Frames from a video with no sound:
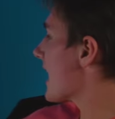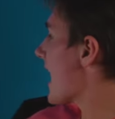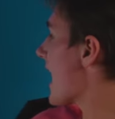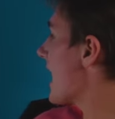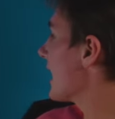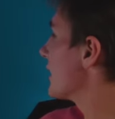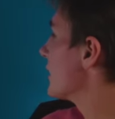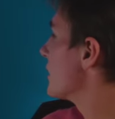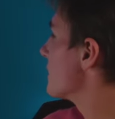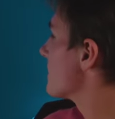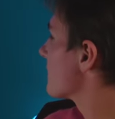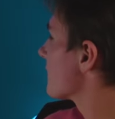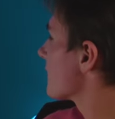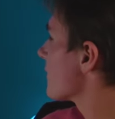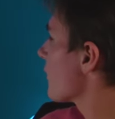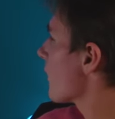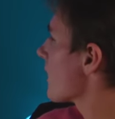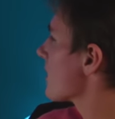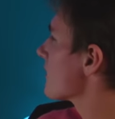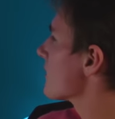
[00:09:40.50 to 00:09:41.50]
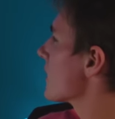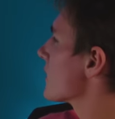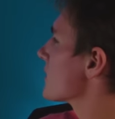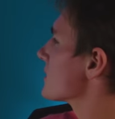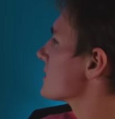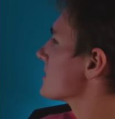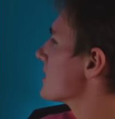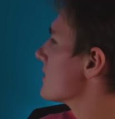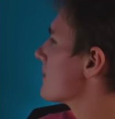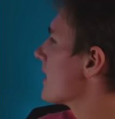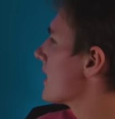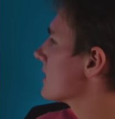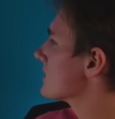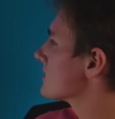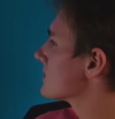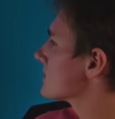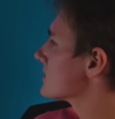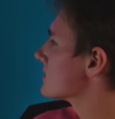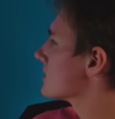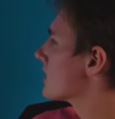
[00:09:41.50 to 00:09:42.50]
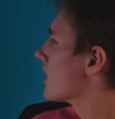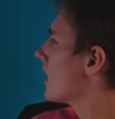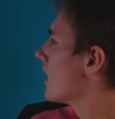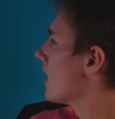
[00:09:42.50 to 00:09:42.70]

then an alley-oop from one of our other teammates.